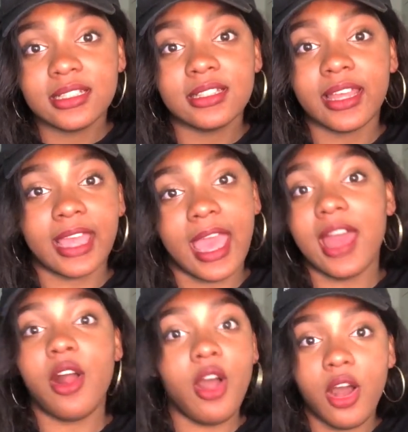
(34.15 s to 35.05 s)
like
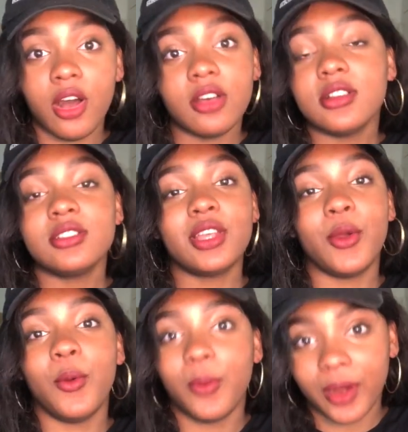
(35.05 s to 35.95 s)
at all,
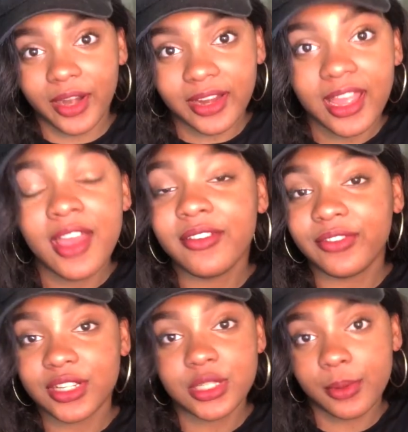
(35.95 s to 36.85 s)
to work
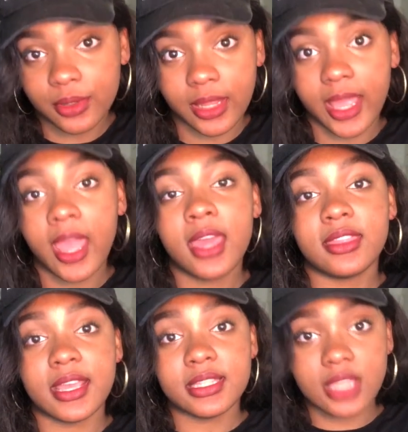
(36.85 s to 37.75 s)
for Chipotle.
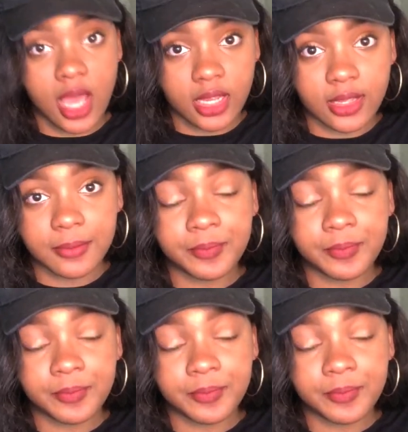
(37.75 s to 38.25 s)
They suck.